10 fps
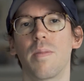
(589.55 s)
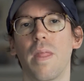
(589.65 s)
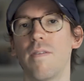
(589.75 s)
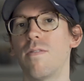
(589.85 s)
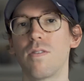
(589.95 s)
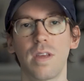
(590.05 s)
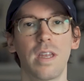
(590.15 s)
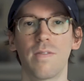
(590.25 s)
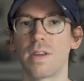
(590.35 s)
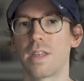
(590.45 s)
I have no
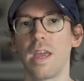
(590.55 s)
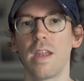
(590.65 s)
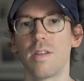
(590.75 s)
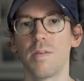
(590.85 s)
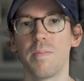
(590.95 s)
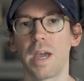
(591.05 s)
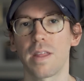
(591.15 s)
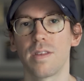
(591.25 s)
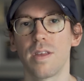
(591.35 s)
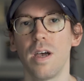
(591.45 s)
scientific data to
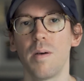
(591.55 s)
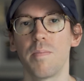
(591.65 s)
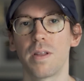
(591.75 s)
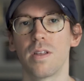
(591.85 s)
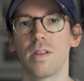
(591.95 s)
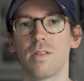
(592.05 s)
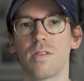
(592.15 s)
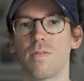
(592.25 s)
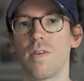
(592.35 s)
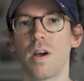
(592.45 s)
back this up, but
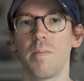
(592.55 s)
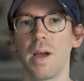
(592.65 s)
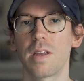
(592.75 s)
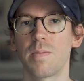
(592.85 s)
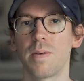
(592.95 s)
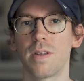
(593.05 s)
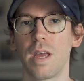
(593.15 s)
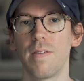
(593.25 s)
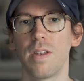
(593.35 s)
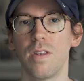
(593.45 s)
so far in my experience, I
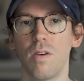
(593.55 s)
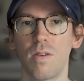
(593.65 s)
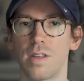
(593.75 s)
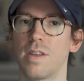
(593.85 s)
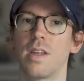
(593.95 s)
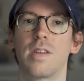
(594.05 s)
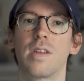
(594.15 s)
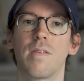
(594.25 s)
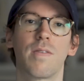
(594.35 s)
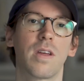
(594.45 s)
haven't noticed any
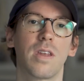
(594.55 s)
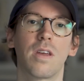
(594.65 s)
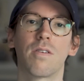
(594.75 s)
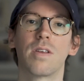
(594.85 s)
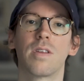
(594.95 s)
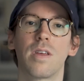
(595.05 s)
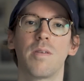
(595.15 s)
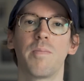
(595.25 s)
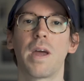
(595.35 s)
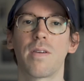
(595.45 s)
significant decrease
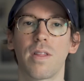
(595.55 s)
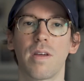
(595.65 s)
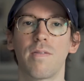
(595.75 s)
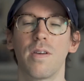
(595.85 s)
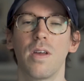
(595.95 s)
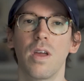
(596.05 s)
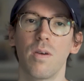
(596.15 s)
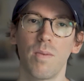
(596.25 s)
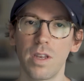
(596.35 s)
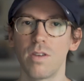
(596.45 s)
in battery life
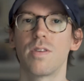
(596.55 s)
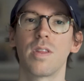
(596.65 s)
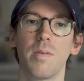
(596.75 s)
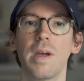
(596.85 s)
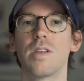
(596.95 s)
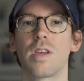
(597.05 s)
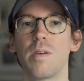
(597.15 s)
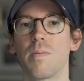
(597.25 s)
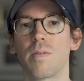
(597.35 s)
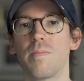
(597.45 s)
when using the Magic
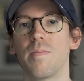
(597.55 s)
Keyboard.